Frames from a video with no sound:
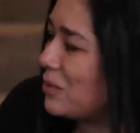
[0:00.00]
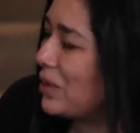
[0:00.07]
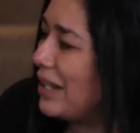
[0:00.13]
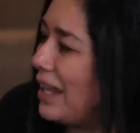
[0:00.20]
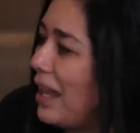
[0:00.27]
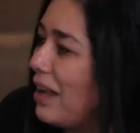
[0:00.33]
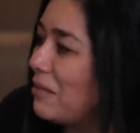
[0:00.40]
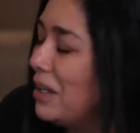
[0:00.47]
We're
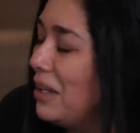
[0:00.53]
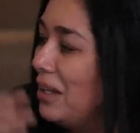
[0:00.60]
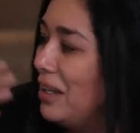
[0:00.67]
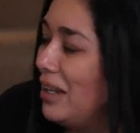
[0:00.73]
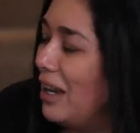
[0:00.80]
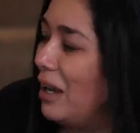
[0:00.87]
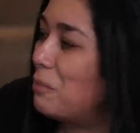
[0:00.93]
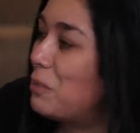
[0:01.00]
gonna have
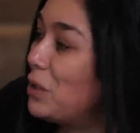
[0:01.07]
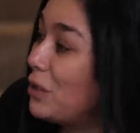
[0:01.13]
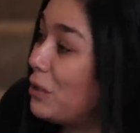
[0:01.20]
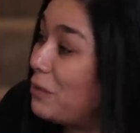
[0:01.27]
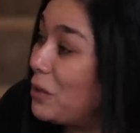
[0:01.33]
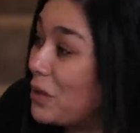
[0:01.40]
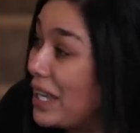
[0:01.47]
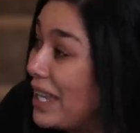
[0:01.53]
a
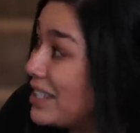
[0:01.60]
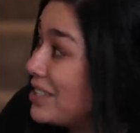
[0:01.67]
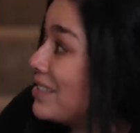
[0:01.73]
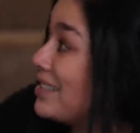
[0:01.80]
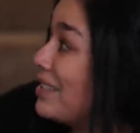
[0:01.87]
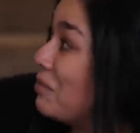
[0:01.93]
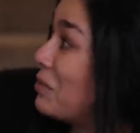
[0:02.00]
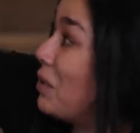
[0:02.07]
beautiful
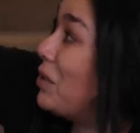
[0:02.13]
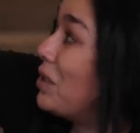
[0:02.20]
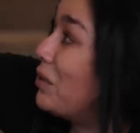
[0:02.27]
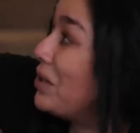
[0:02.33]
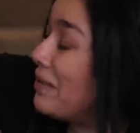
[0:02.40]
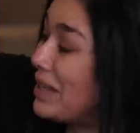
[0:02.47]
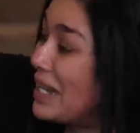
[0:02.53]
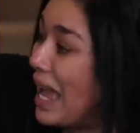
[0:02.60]
kitchen, something we
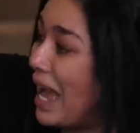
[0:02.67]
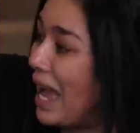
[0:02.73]
don't even